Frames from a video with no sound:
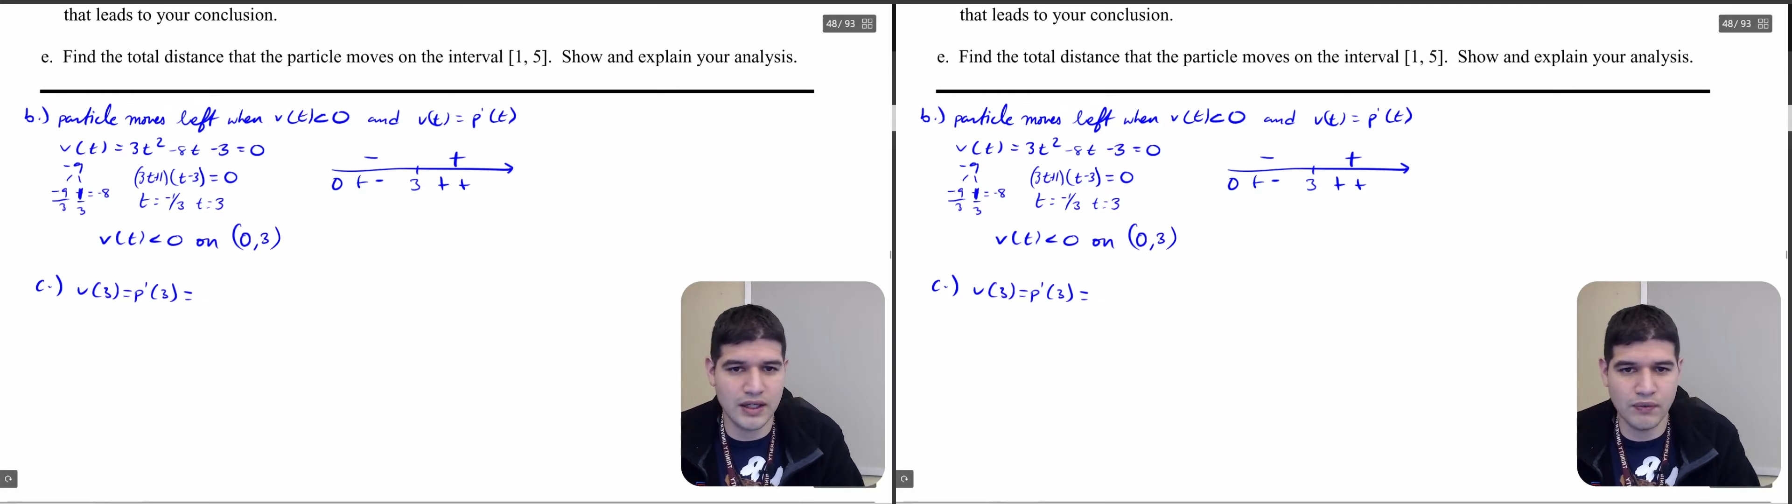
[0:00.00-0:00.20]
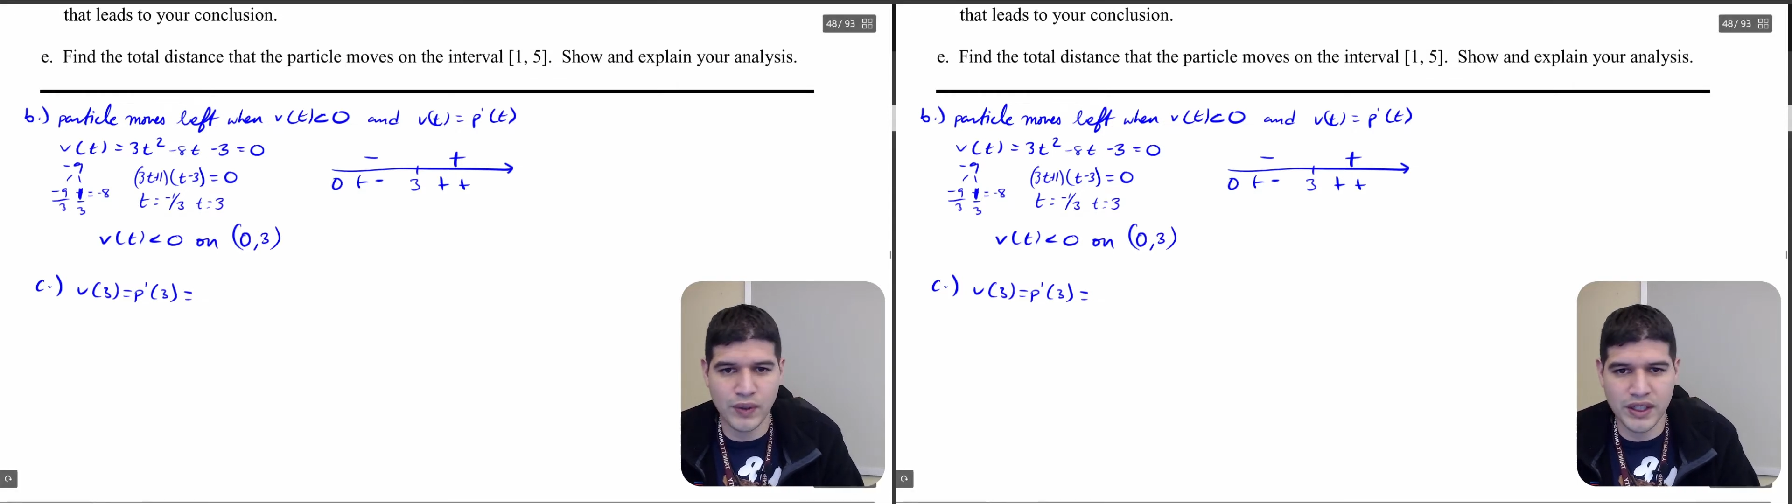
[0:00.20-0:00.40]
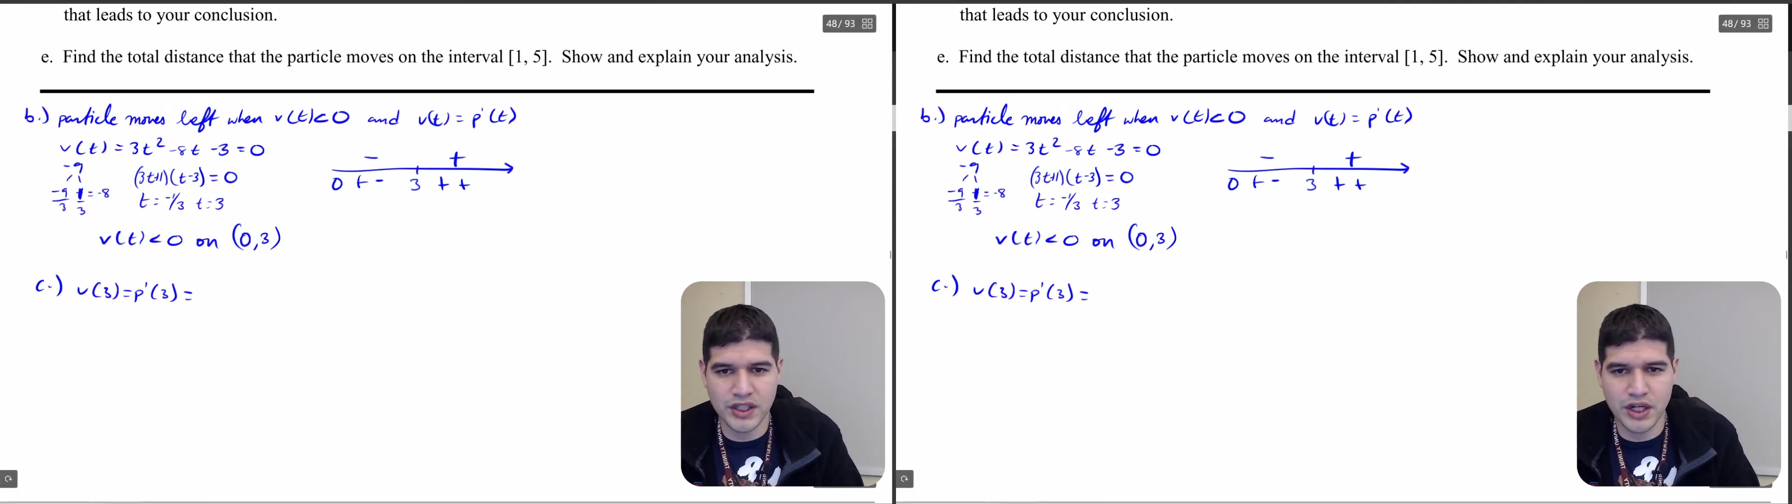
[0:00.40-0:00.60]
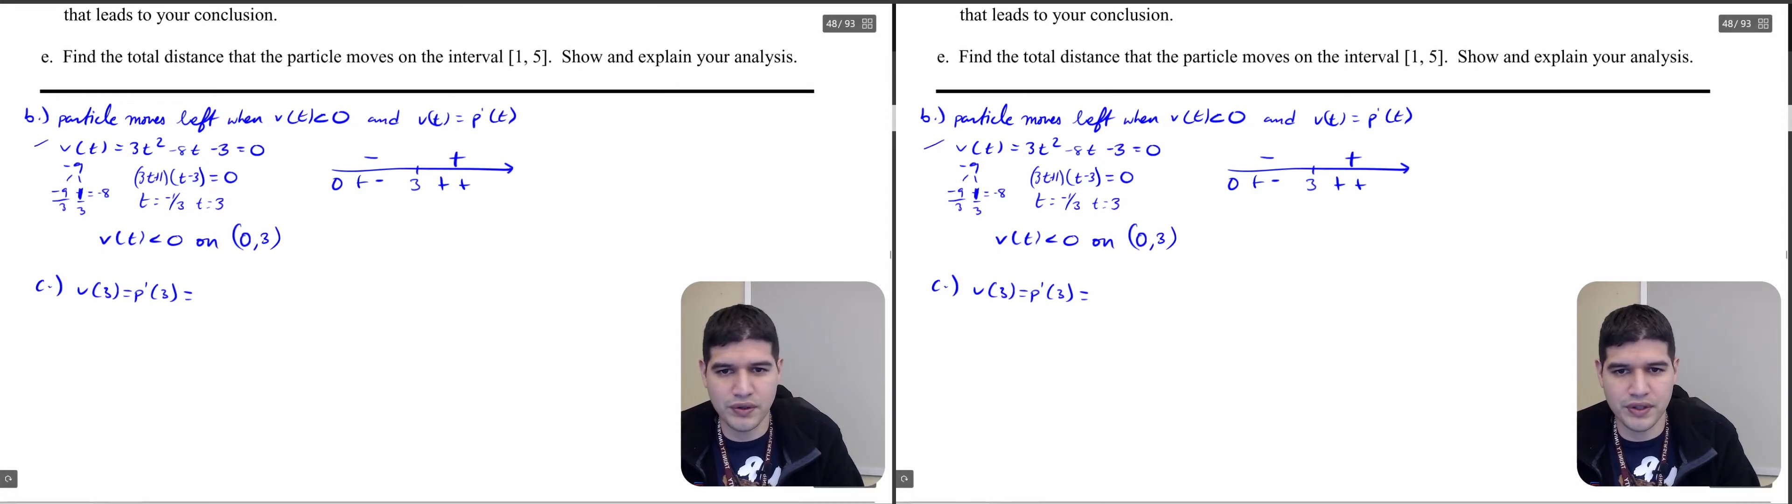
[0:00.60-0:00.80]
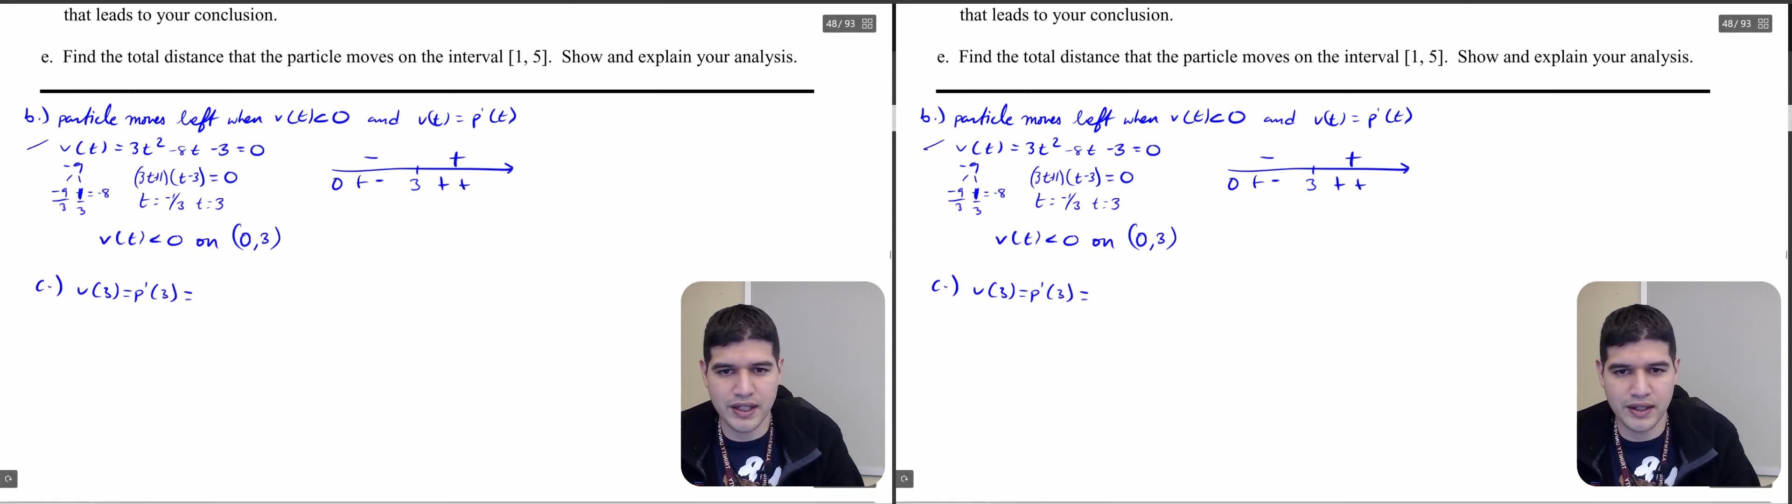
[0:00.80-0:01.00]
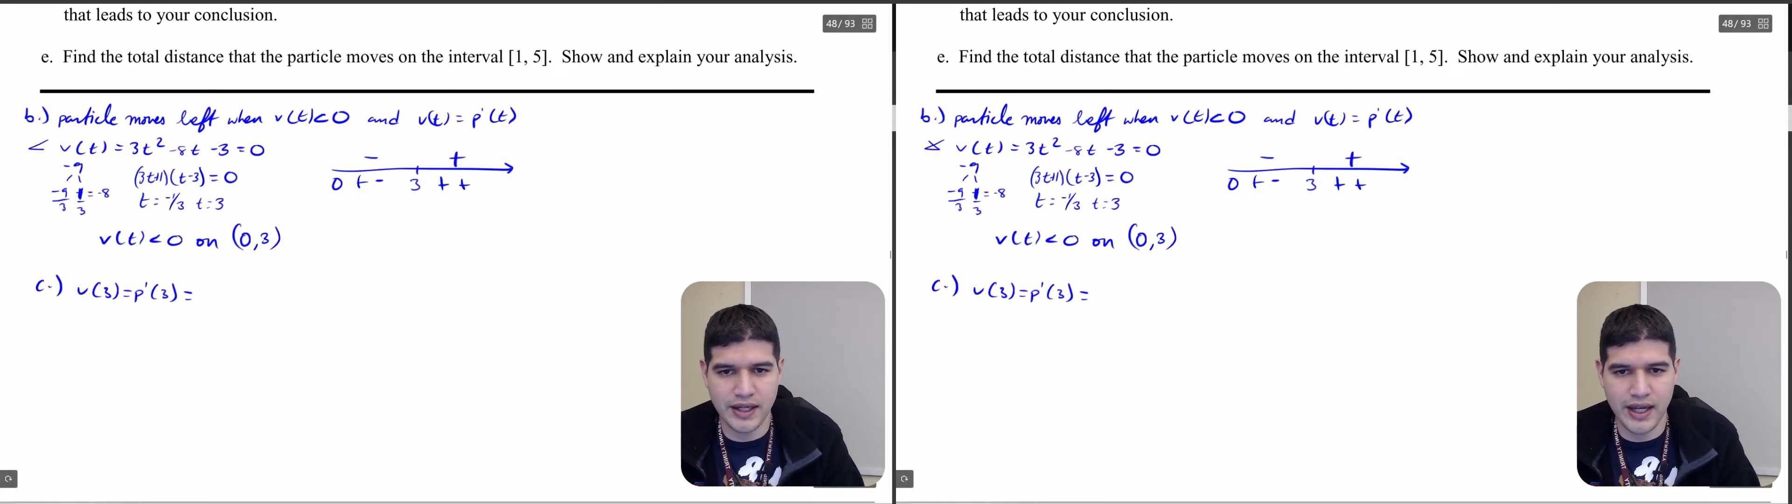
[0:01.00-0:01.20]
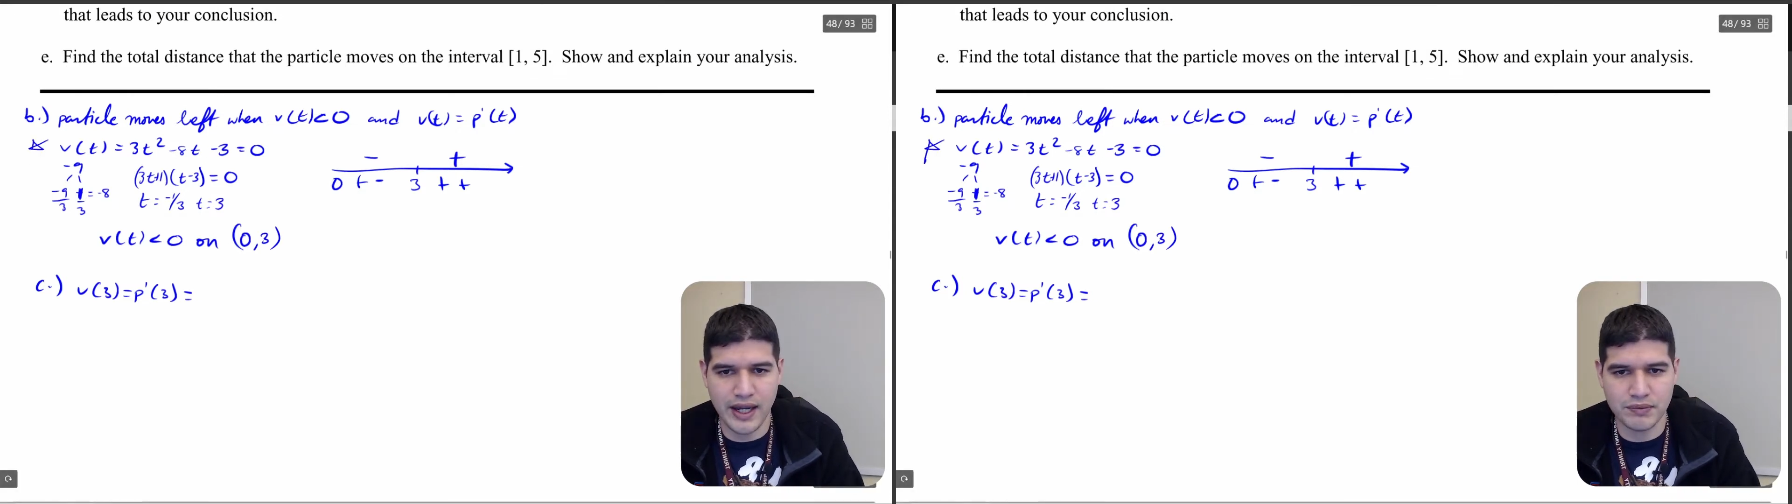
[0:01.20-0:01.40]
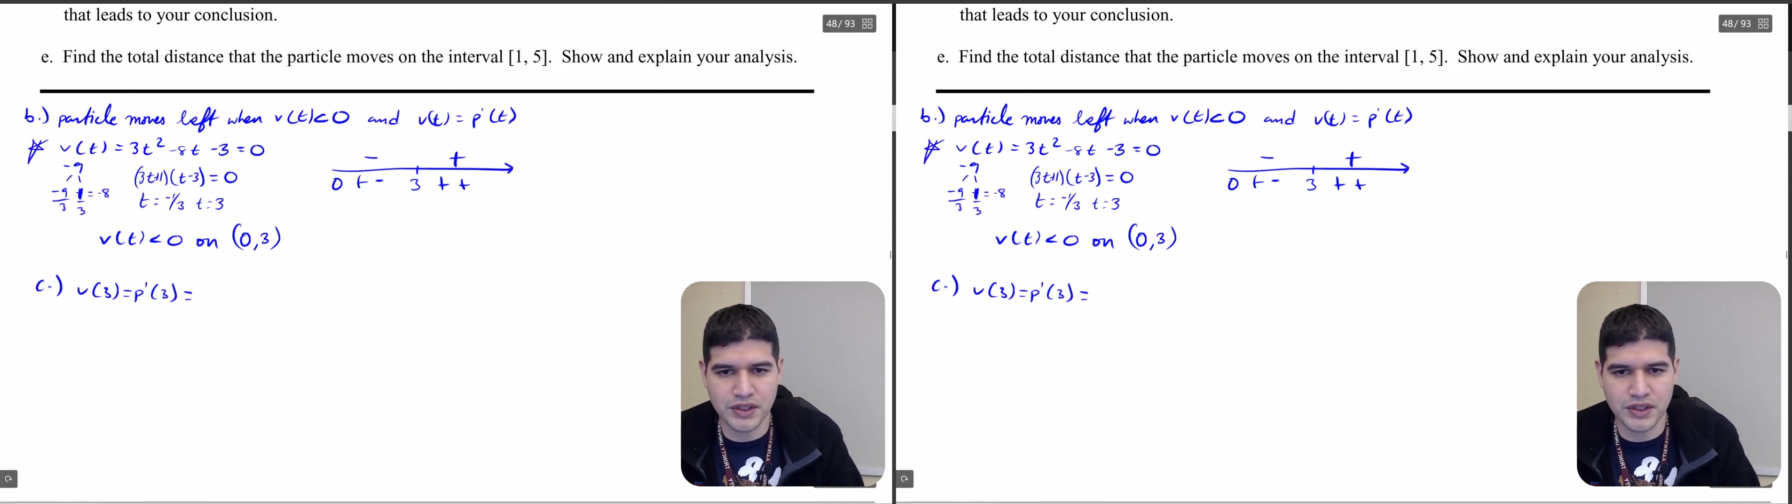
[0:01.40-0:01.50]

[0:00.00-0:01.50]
I want to note that I am